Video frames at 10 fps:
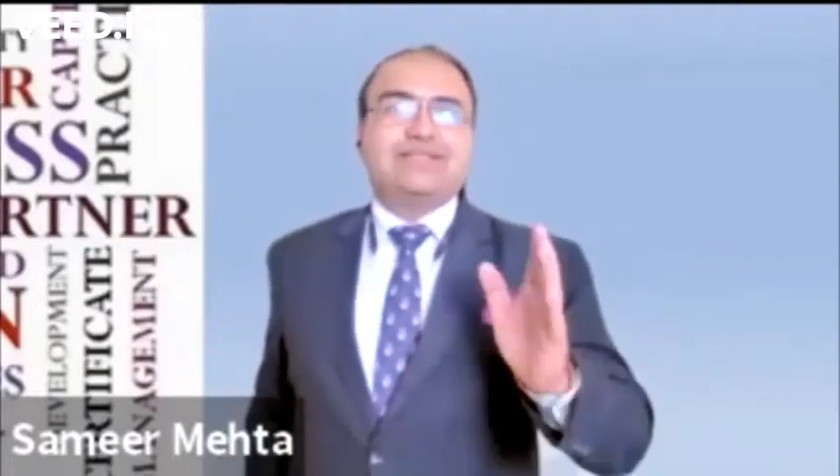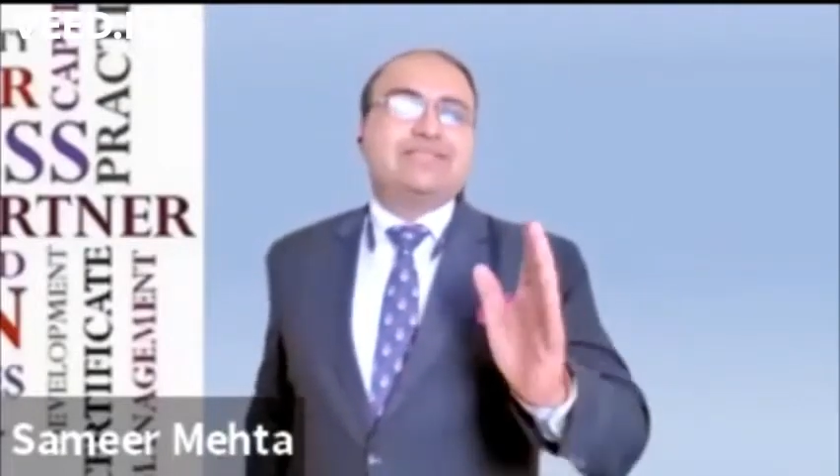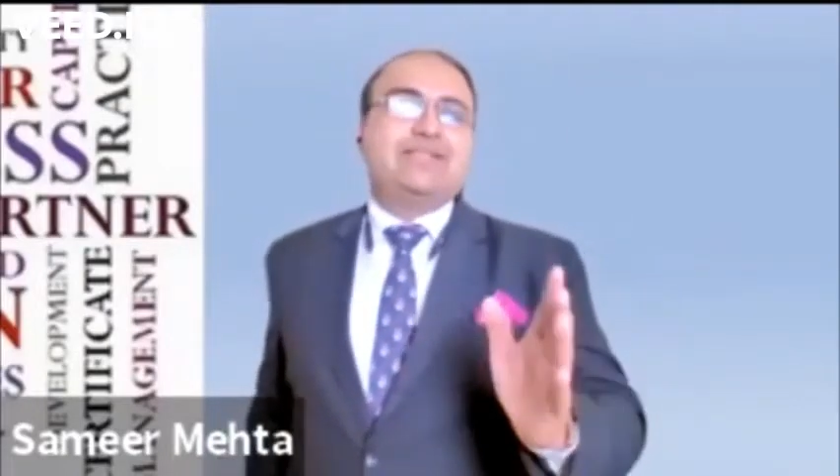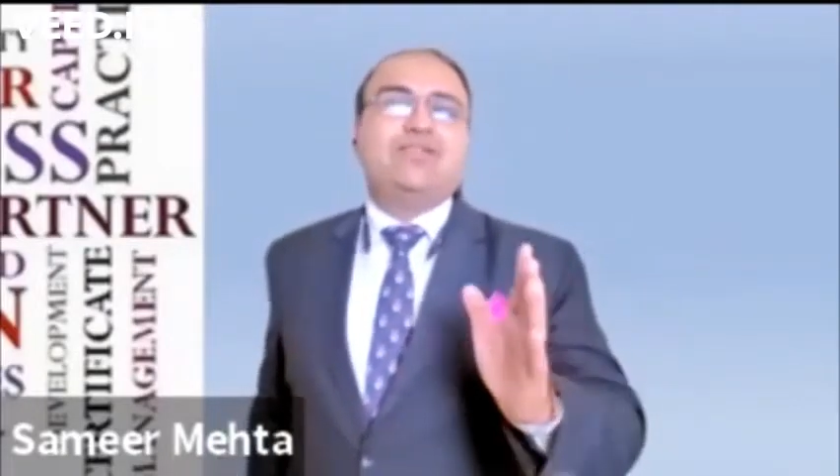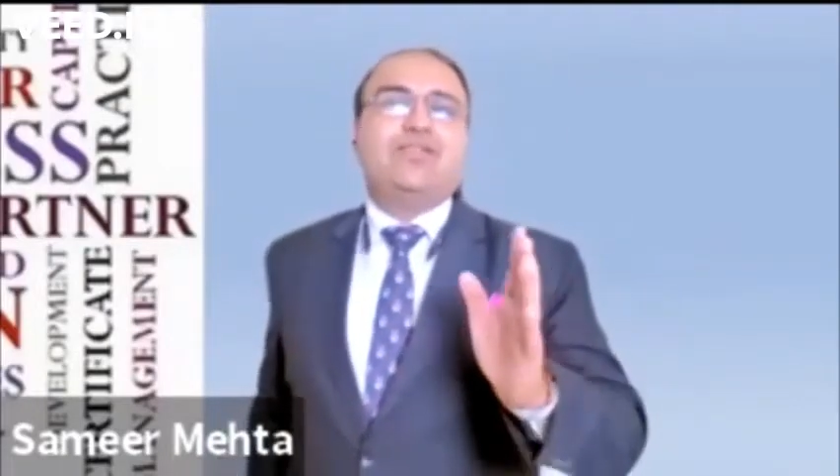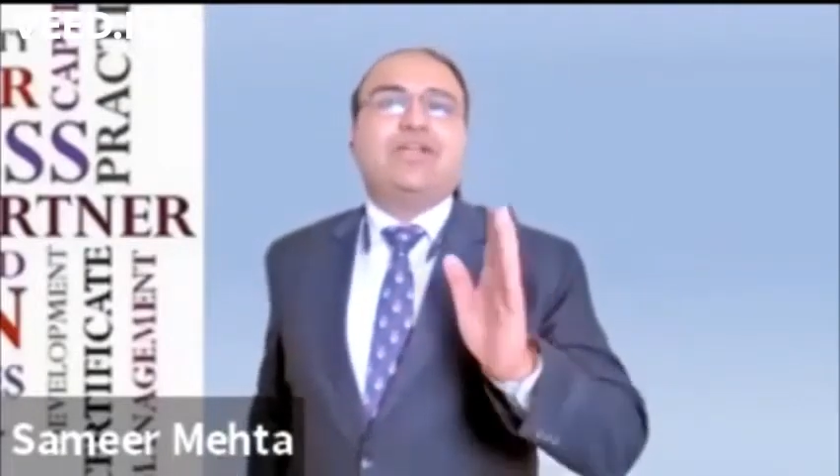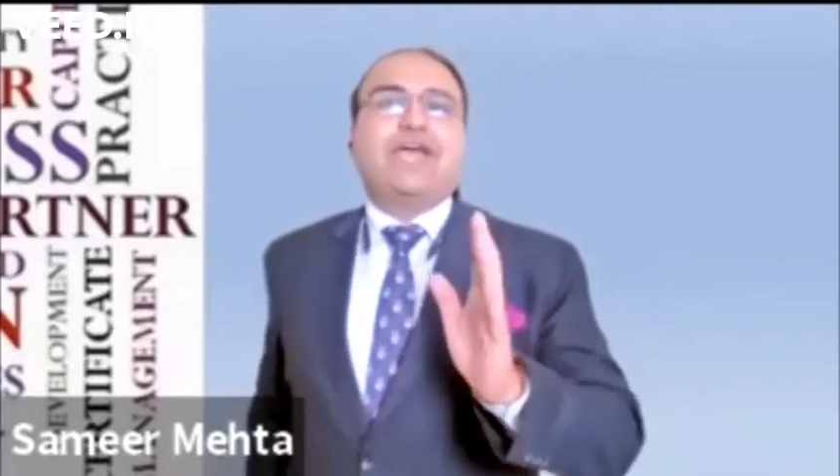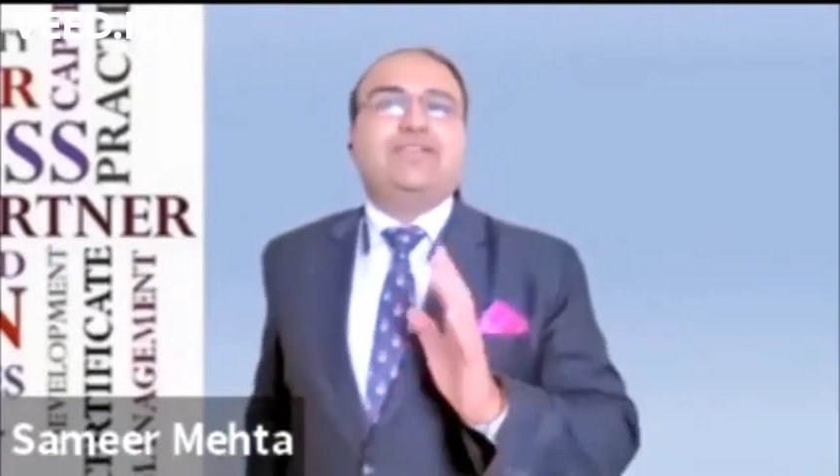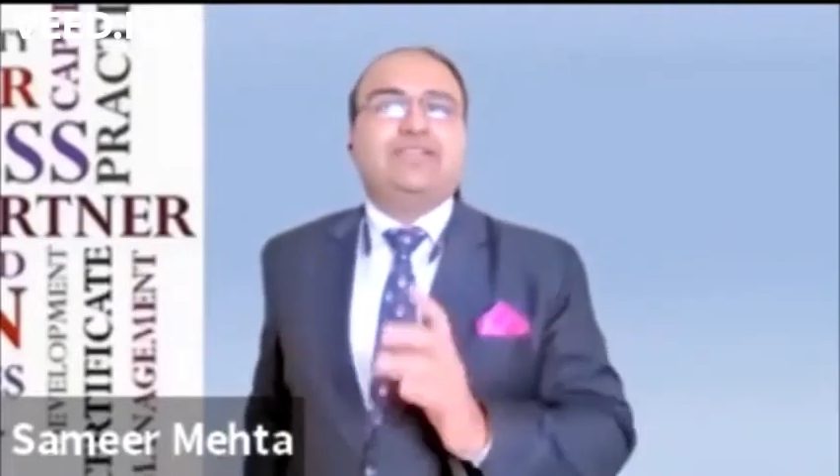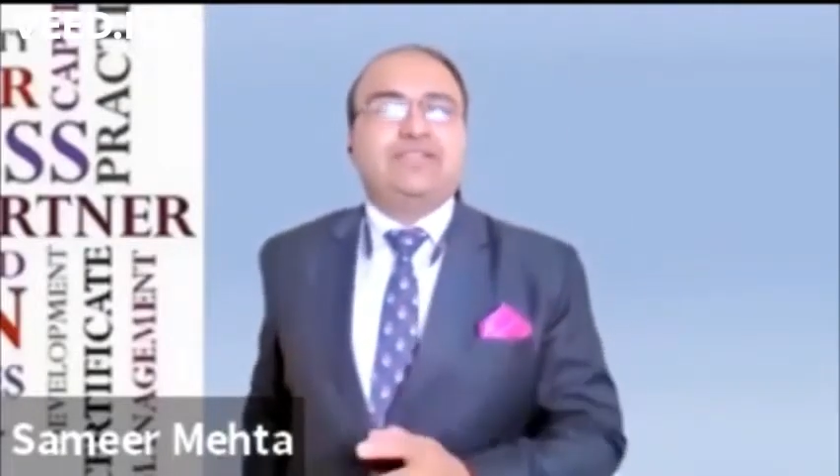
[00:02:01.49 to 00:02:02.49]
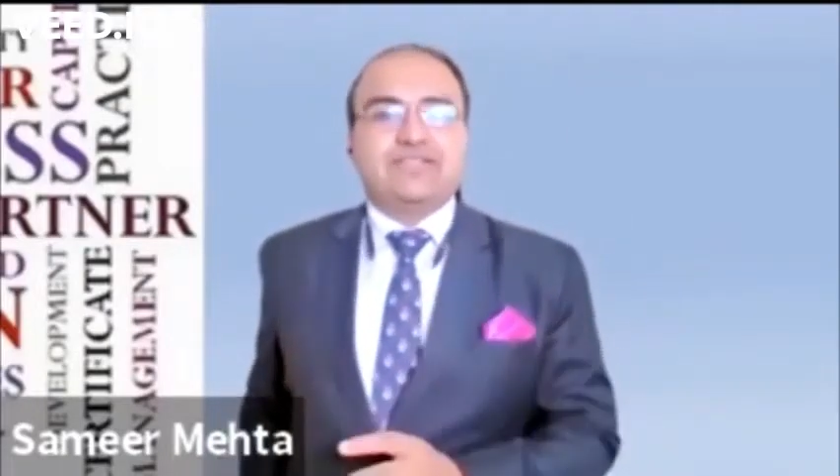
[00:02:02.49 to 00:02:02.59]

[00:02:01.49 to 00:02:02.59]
still not having the